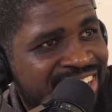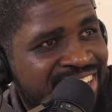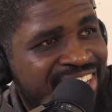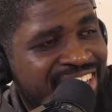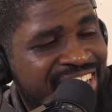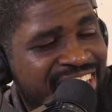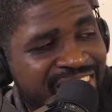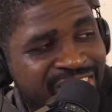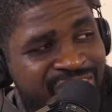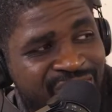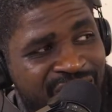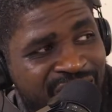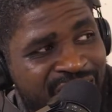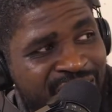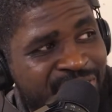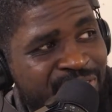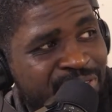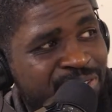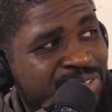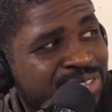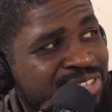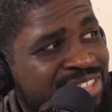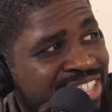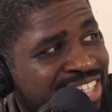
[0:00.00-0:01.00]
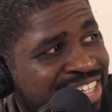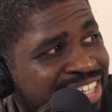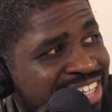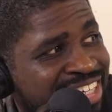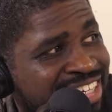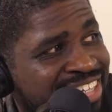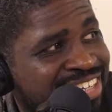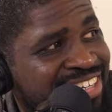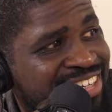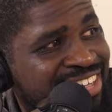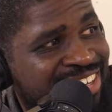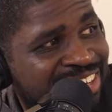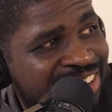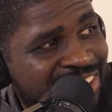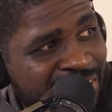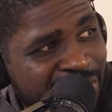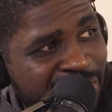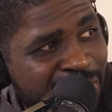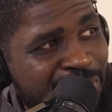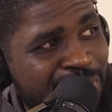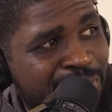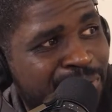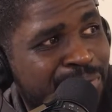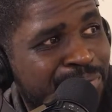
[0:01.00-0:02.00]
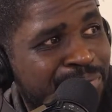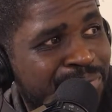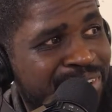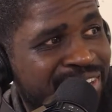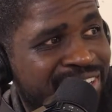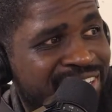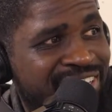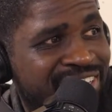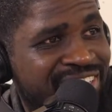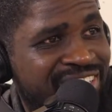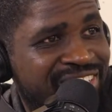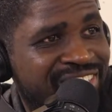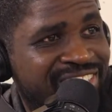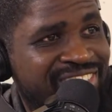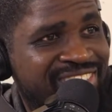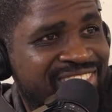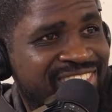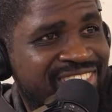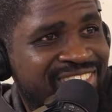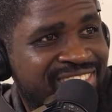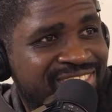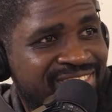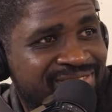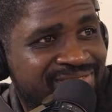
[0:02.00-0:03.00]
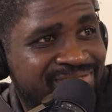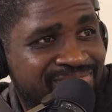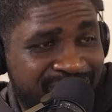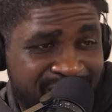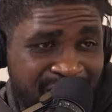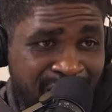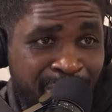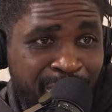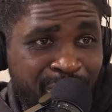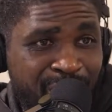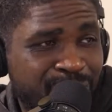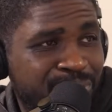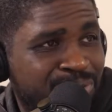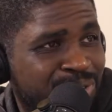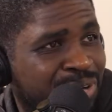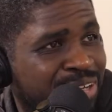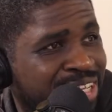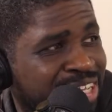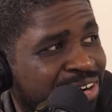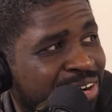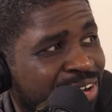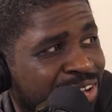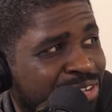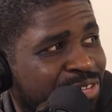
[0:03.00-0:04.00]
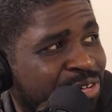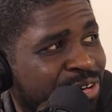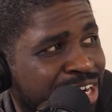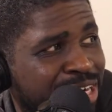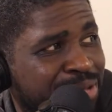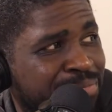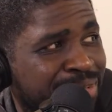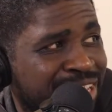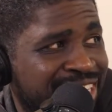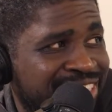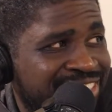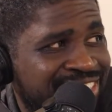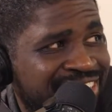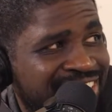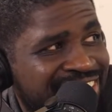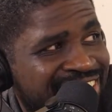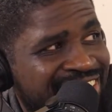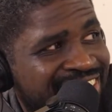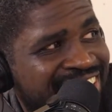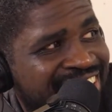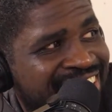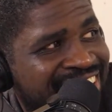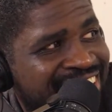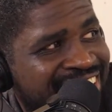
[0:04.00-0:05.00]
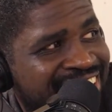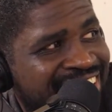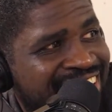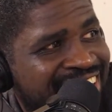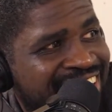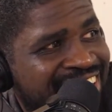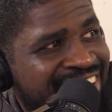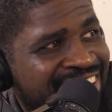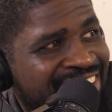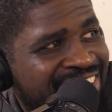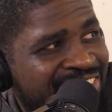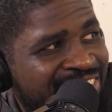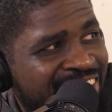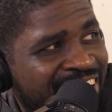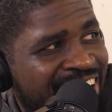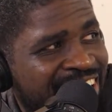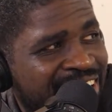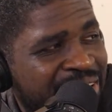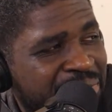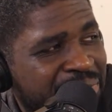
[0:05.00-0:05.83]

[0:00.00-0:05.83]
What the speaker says: And John Gruden said no because Tom Brady was going to get all the credit, basically. Right?